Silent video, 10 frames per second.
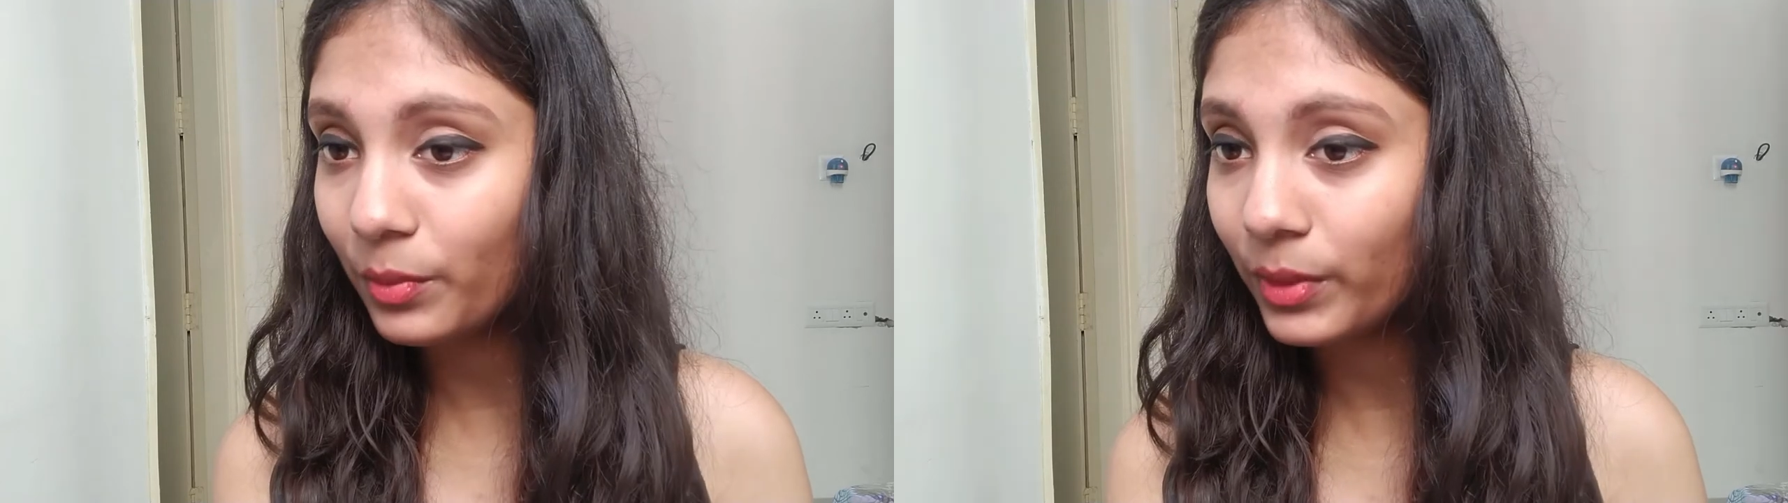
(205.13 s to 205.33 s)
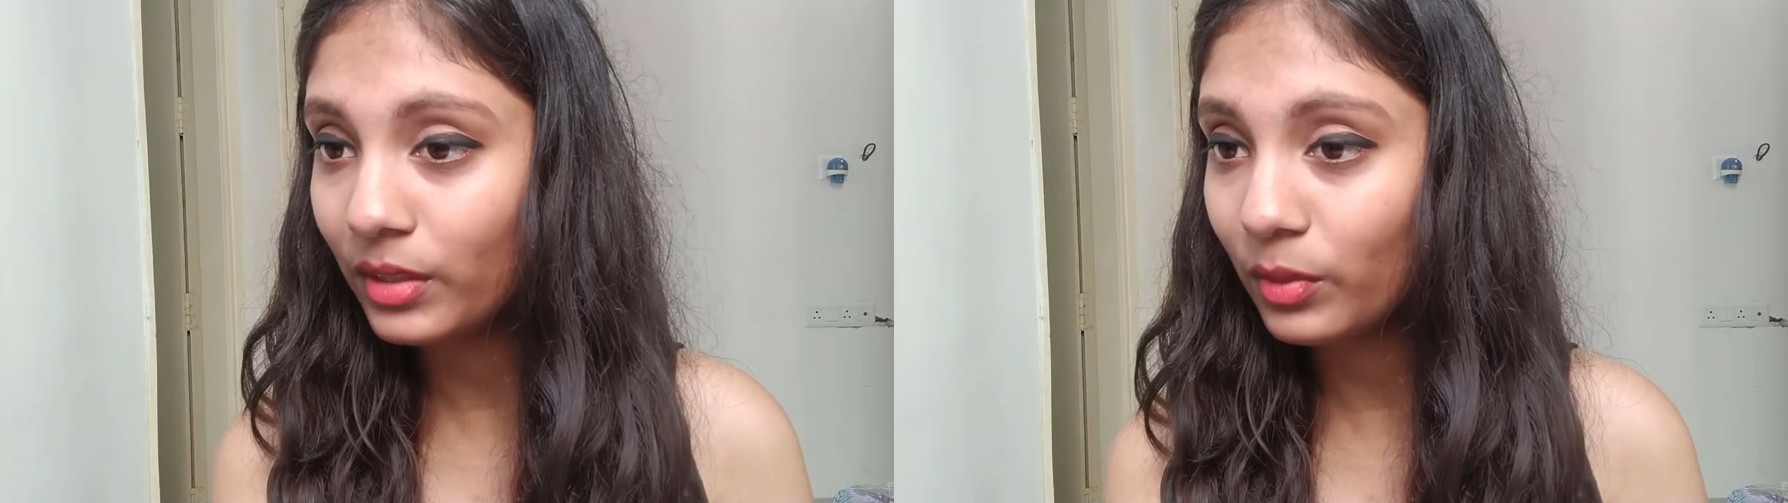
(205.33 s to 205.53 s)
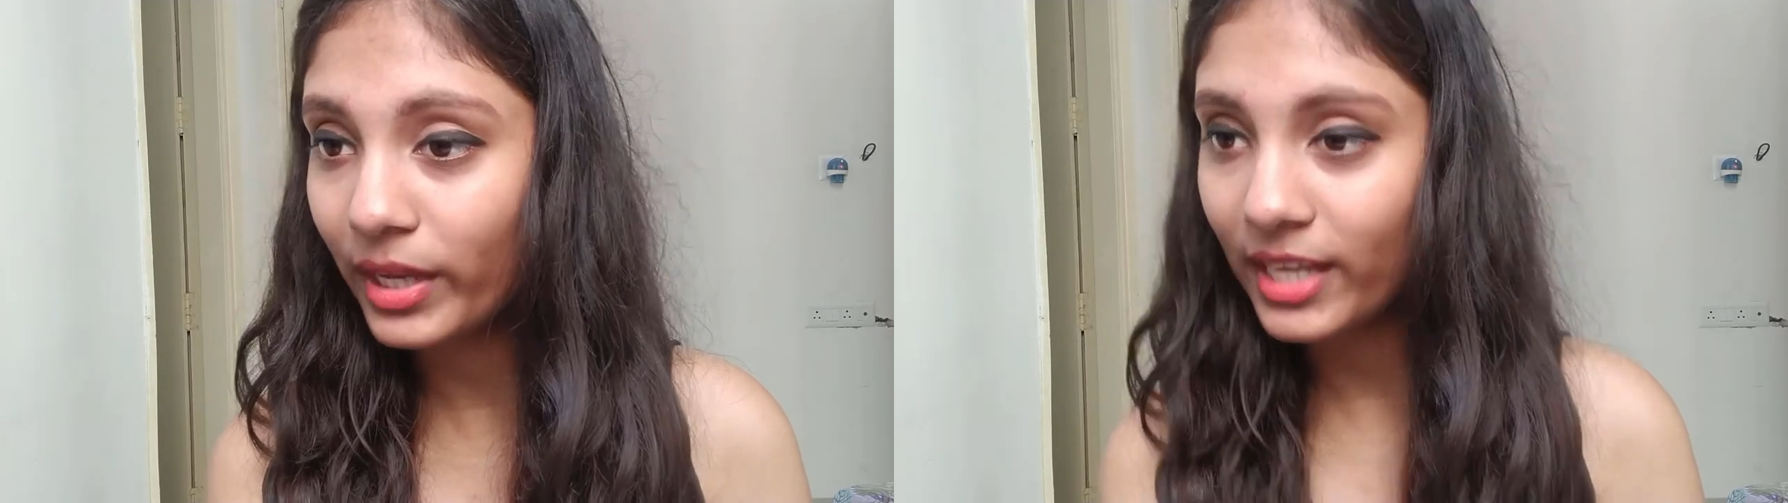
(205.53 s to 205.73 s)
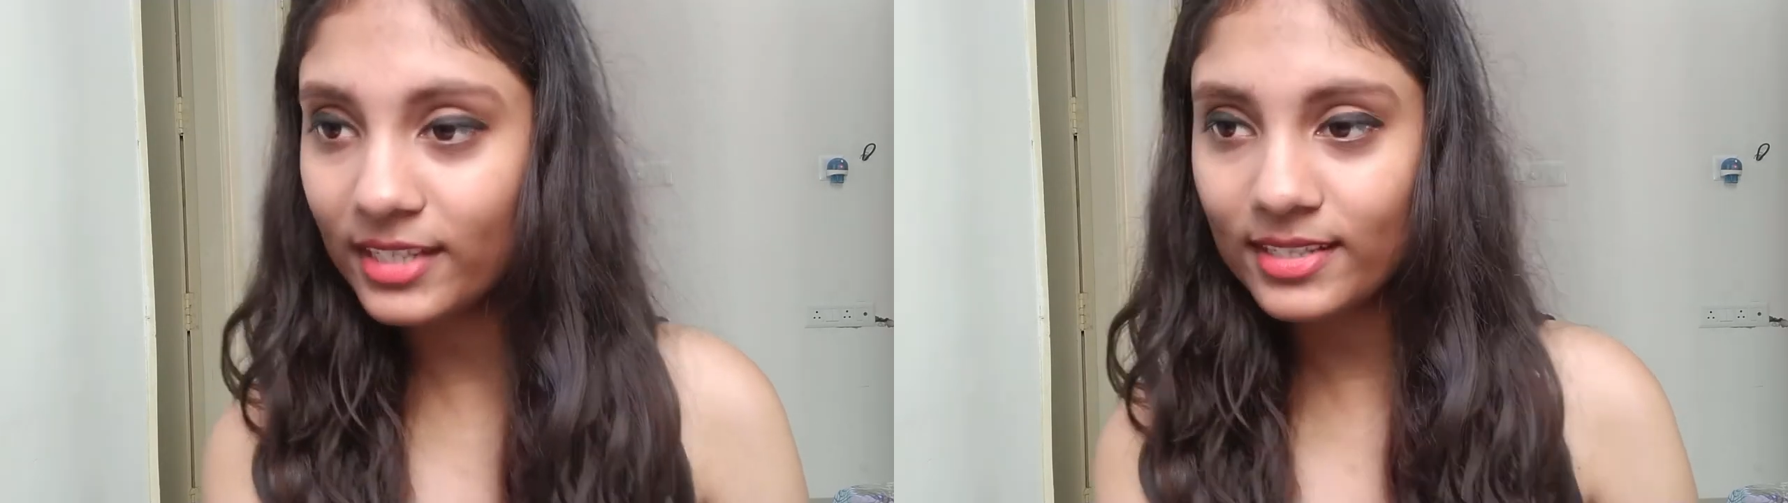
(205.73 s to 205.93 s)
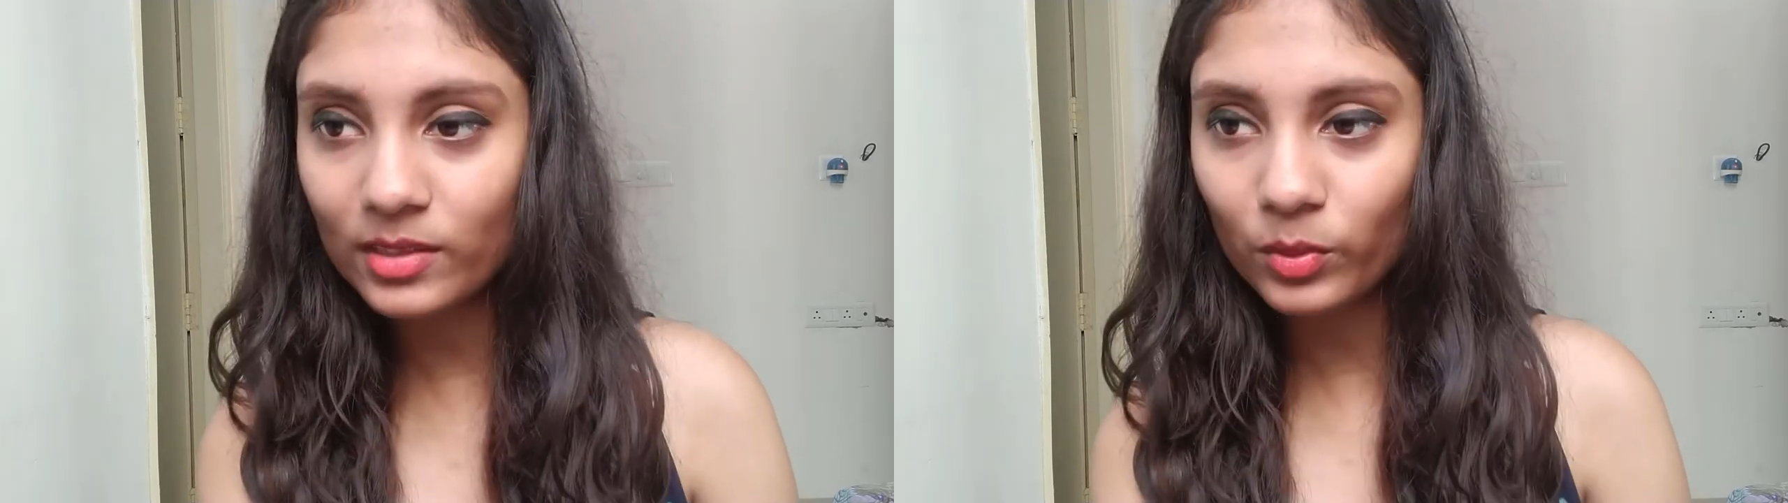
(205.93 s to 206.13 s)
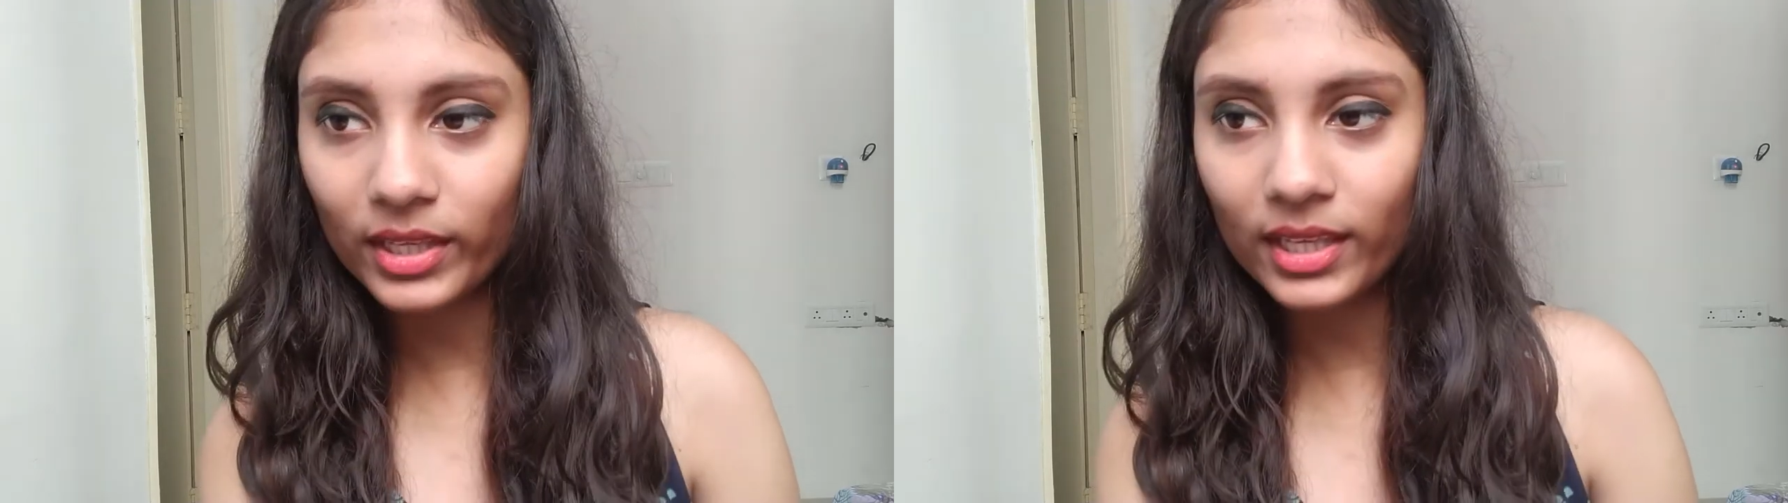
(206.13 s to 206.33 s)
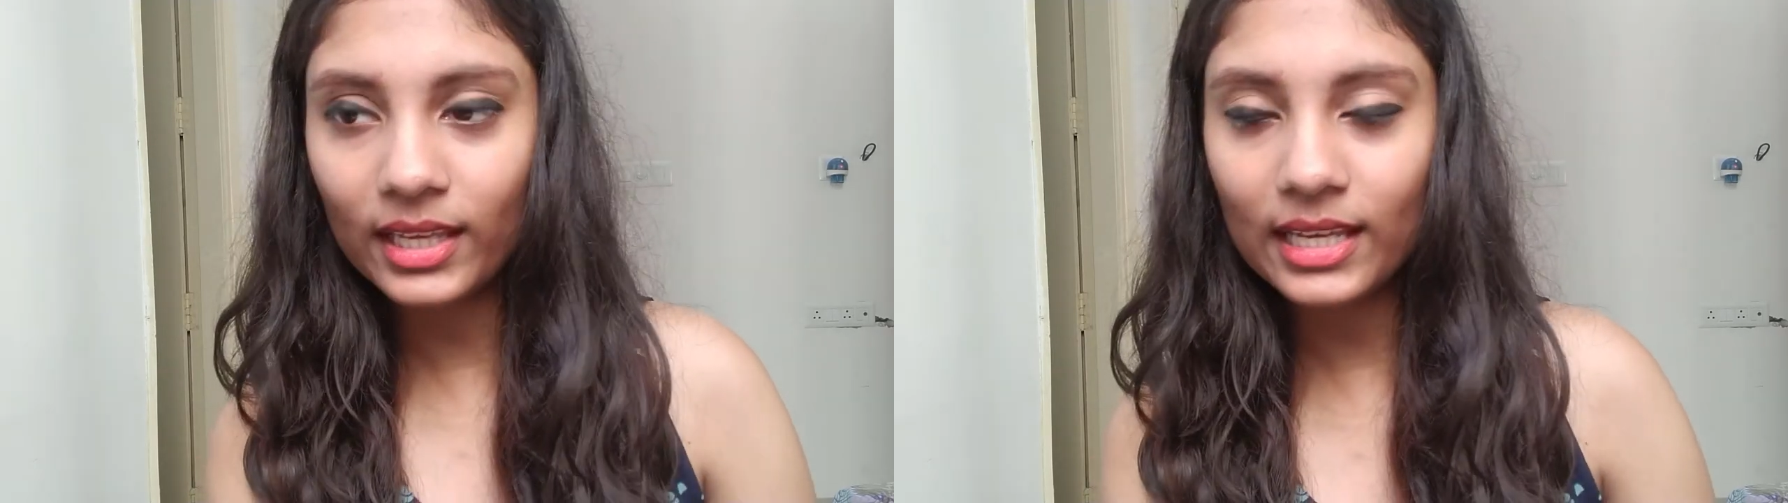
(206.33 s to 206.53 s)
with the way it is looking.